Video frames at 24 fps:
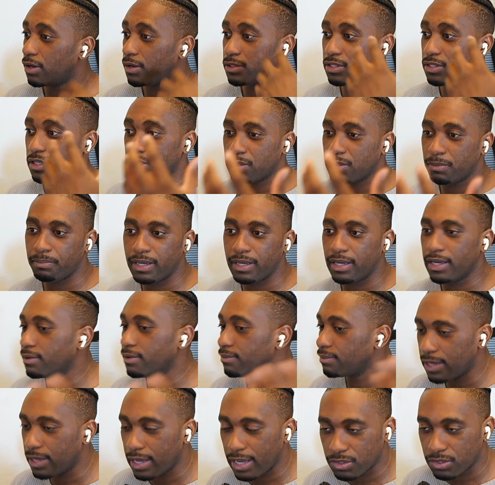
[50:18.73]
such a big
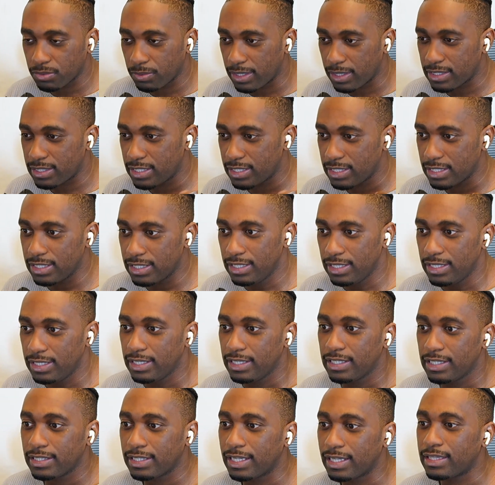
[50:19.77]
XYZ
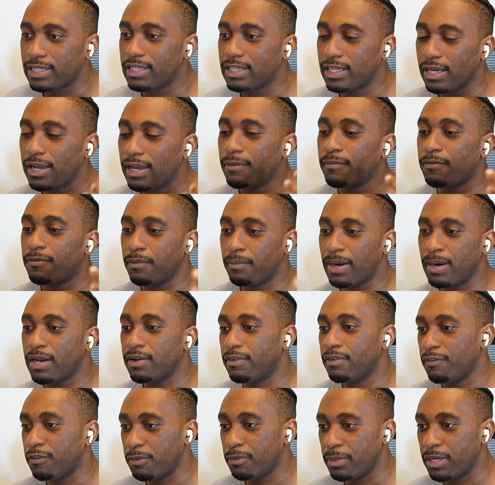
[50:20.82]
that the amount of
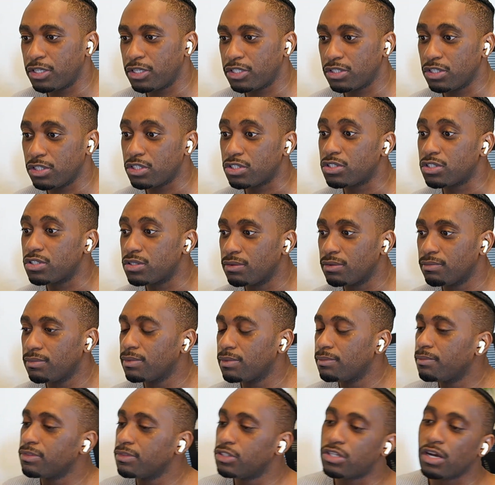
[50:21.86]
information is
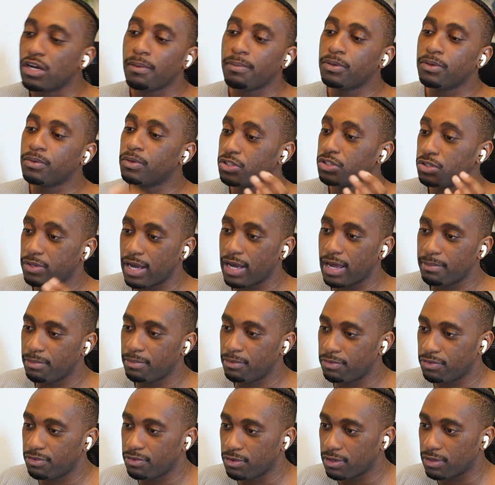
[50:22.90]
double what you had
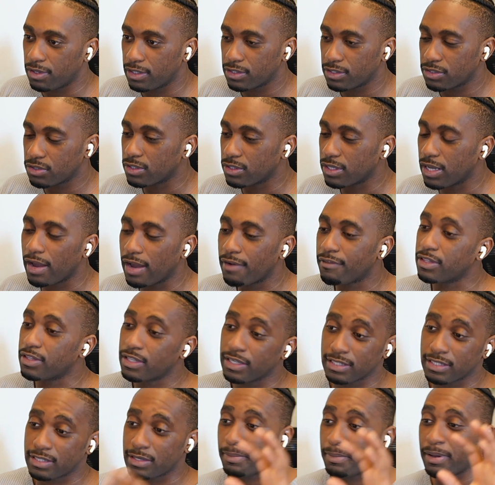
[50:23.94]
before. So now everything
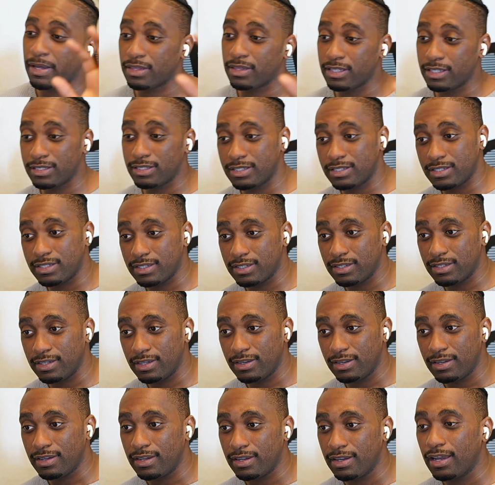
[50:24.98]
is about this
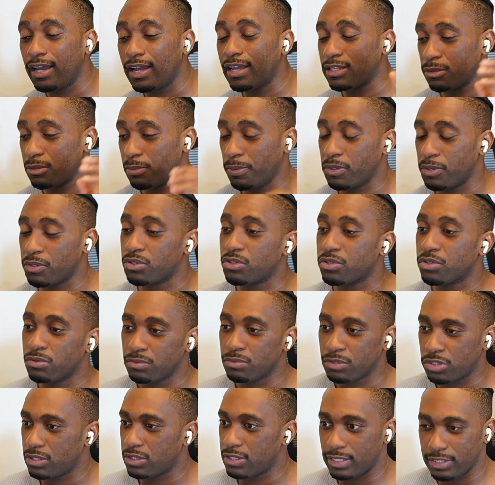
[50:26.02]
as opposed to
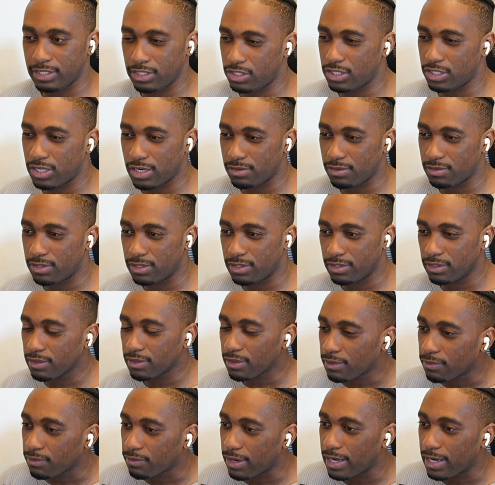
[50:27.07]
just in general,
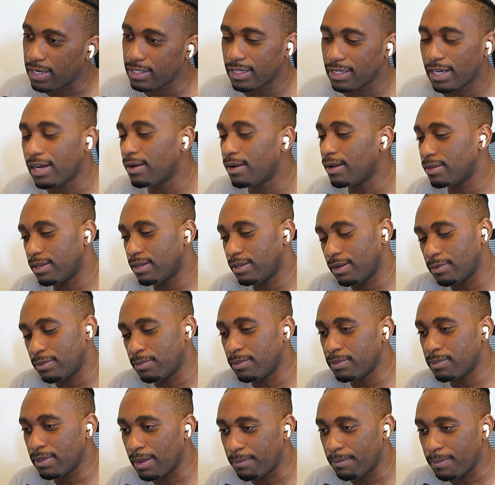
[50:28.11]
right?
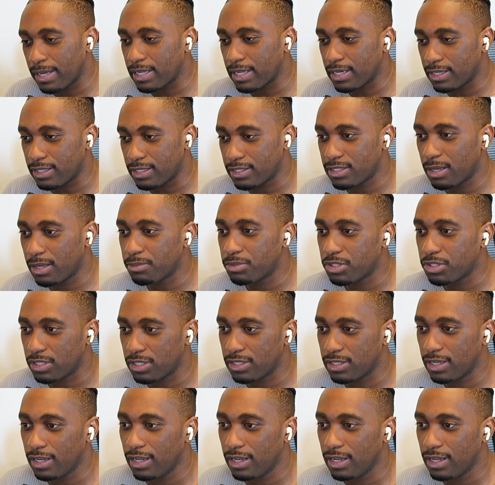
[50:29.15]
I'm making an assumption,